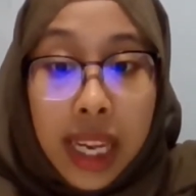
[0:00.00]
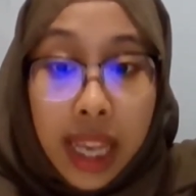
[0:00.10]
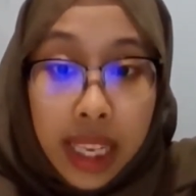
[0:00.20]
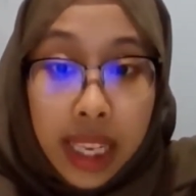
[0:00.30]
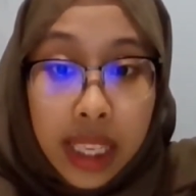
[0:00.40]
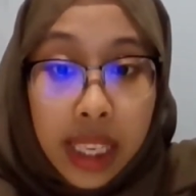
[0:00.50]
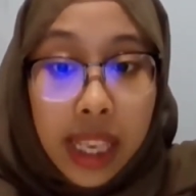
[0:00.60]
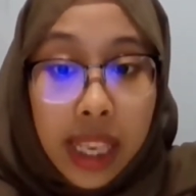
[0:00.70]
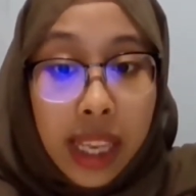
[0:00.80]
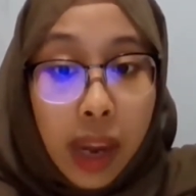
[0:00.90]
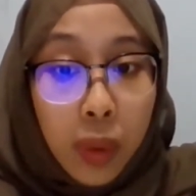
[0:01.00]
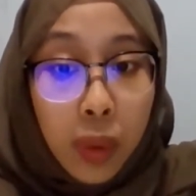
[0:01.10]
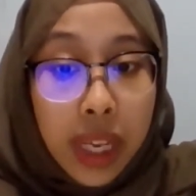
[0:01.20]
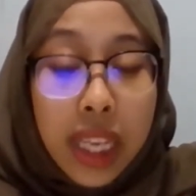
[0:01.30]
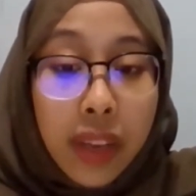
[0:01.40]
Next, it can
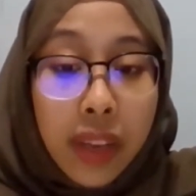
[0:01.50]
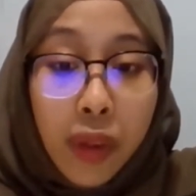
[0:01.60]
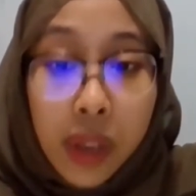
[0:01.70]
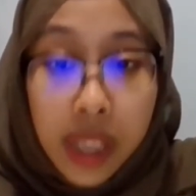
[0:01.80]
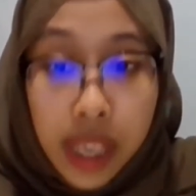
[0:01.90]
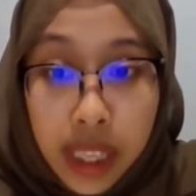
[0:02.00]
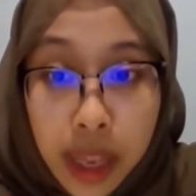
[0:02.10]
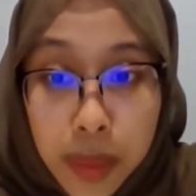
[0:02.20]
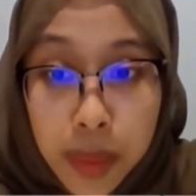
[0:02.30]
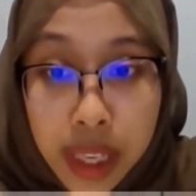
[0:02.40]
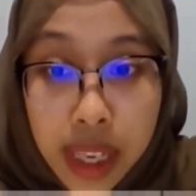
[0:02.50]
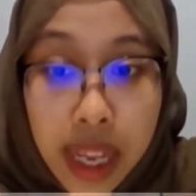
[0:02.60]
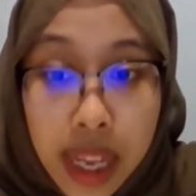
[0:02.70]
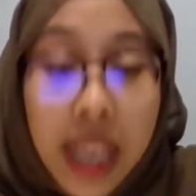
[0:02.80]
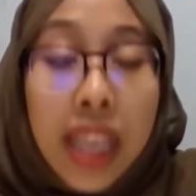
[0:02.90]
work as a folding table.
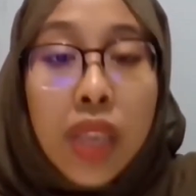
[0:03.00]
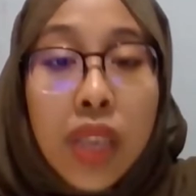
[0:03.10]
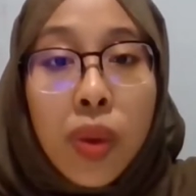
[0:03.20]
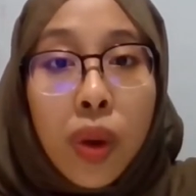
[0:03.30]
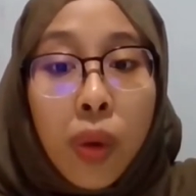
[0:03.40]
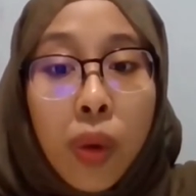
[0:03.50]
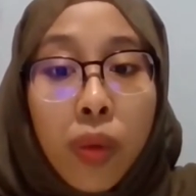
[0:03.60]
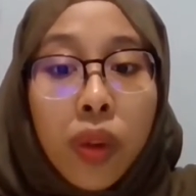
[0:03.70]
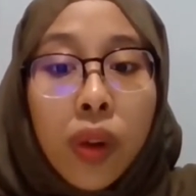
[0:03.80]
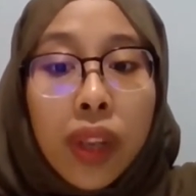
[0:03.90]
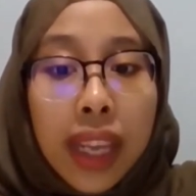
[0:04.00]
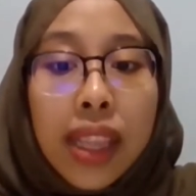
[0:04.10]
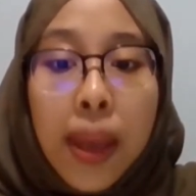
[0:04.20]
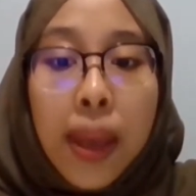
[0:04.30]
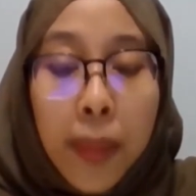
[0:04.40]
As we know,
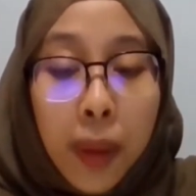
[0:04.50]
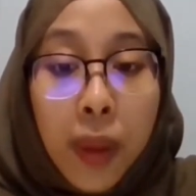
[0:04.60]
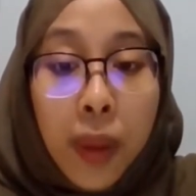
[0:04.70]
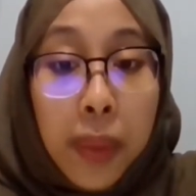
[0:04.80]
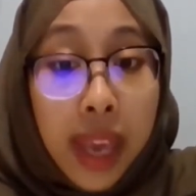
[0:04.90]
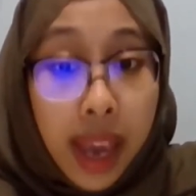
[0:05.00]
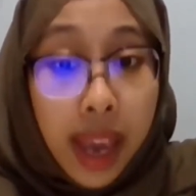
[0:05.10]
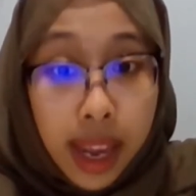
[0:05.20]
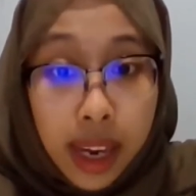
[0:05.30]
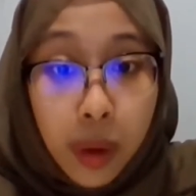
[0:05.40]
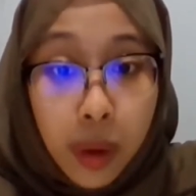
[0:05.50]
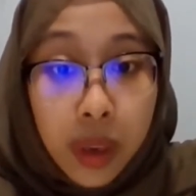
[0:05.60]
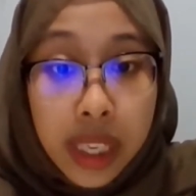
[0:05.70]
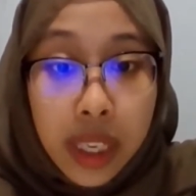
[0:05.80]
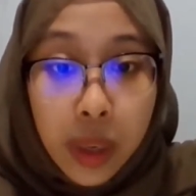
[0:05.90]
folding table will be added
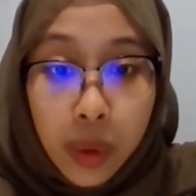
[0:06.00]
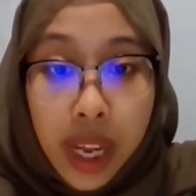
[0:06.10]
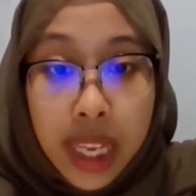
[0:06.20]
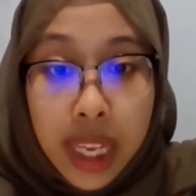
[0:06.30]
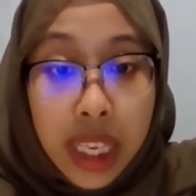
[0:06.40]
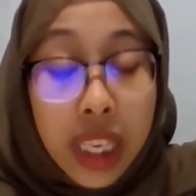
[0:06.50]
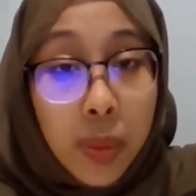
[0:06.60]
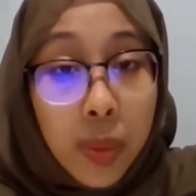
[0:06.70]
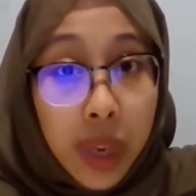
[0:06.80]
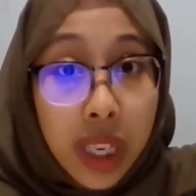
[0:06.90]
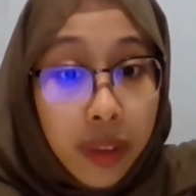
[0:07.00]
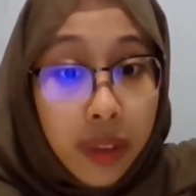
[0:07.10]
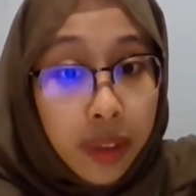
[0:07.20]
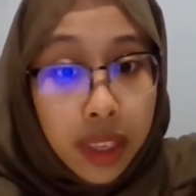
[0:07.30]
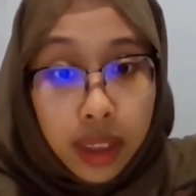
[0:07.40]
on the shoe rack as a special
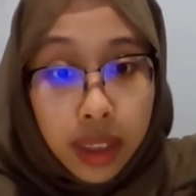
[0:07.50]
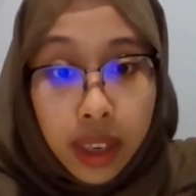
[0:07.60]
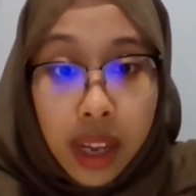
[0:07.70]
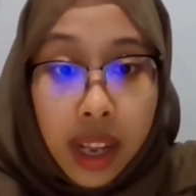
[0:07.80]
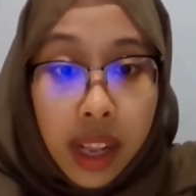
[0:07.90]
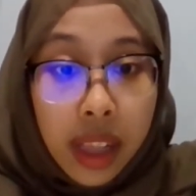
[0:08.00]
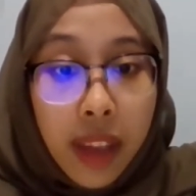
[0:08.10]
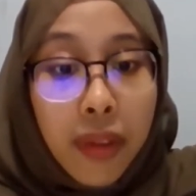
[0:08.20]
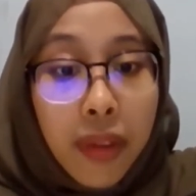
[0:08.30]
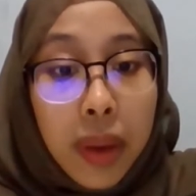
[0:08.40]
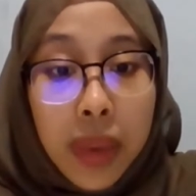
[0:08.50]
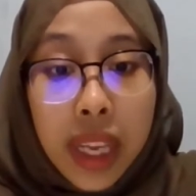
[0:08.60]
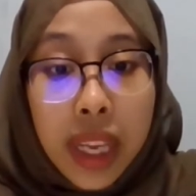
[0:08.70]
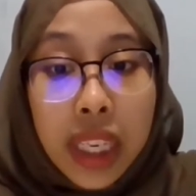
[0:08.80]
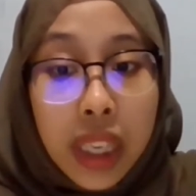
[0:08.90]
feature. Lift-up
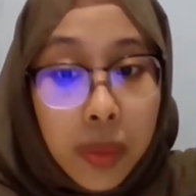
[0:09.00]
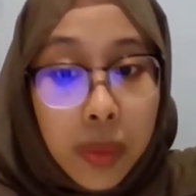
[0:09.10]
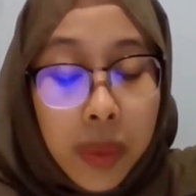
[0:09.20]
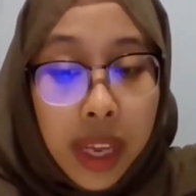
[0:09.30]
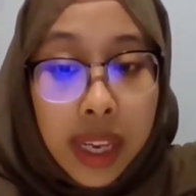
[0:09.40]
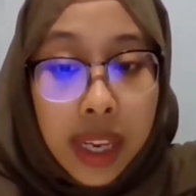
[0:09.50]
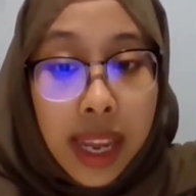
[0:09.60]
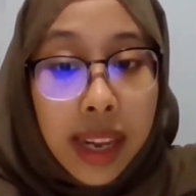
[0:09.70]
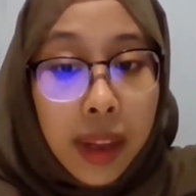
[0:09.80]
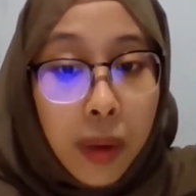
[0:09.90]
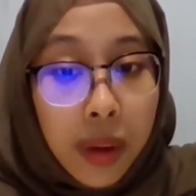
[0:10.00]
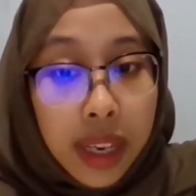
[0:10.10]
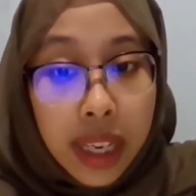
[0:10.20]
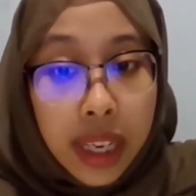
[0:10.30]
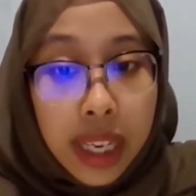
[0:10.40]
hinge spring that
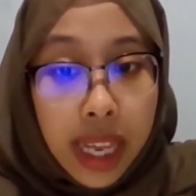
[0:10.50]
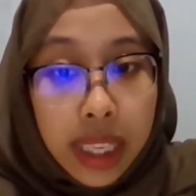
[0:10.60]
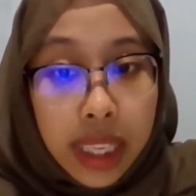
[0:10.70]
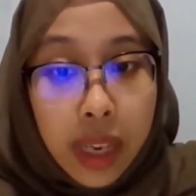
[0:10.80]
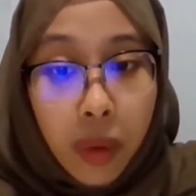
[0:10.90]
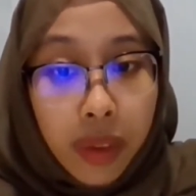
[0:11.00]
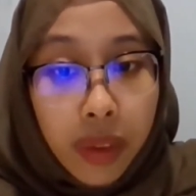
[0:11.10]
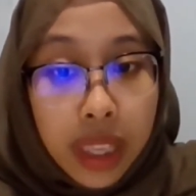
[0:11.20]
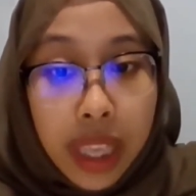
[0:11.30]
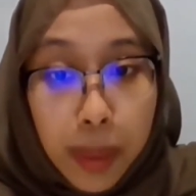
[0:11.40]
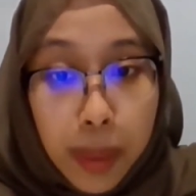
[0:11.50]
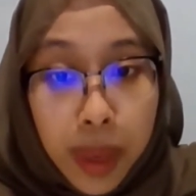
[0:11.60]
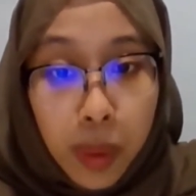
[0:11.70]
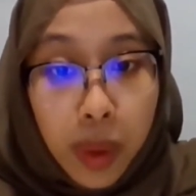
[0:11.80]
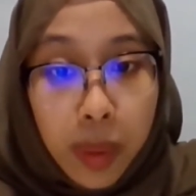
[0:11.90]
connected with the
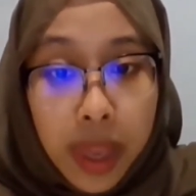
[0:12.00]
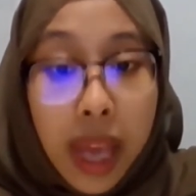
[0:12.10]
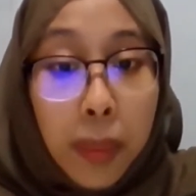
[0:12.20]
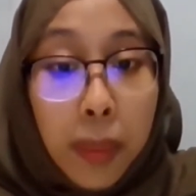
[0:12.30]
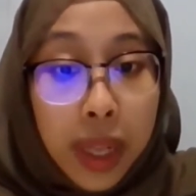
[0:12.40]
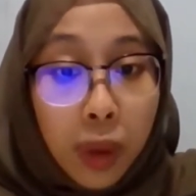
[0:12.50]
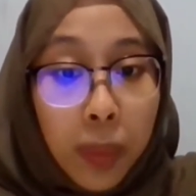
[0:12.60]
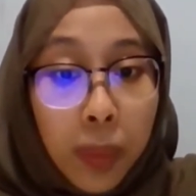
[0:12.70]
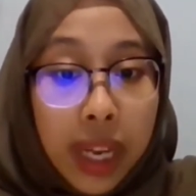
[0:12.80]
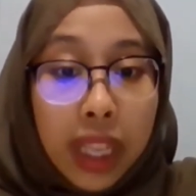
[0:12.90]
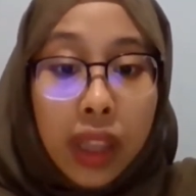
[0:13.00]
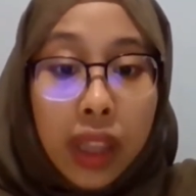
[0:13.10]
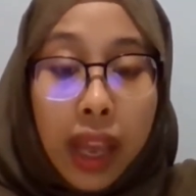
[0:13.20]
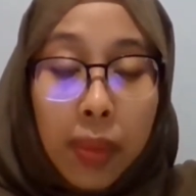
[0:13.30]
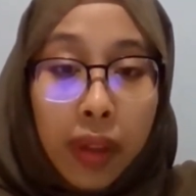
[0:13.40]
table will be able to make the
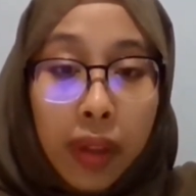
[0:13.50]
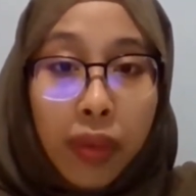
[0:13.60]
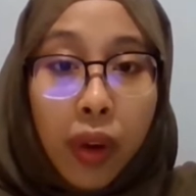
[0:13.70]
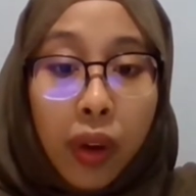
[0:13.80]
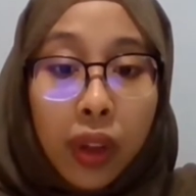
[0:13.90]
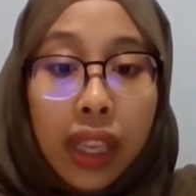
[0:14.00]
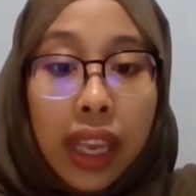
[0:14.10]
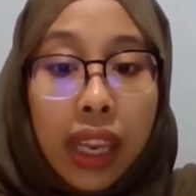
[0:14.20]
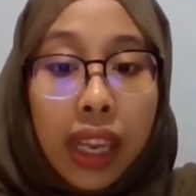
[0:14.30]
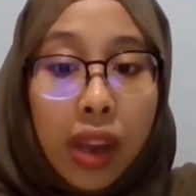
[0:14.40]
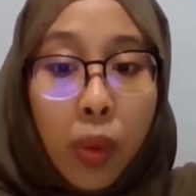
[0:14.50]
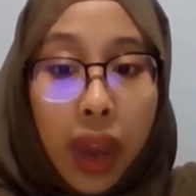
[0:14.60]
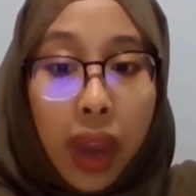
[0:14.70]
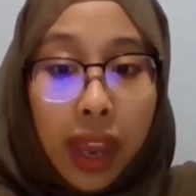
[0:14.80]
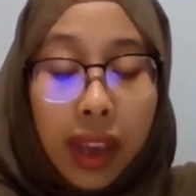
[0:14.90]
table fold in their
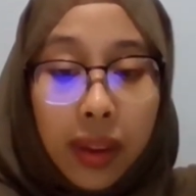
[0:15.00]
way.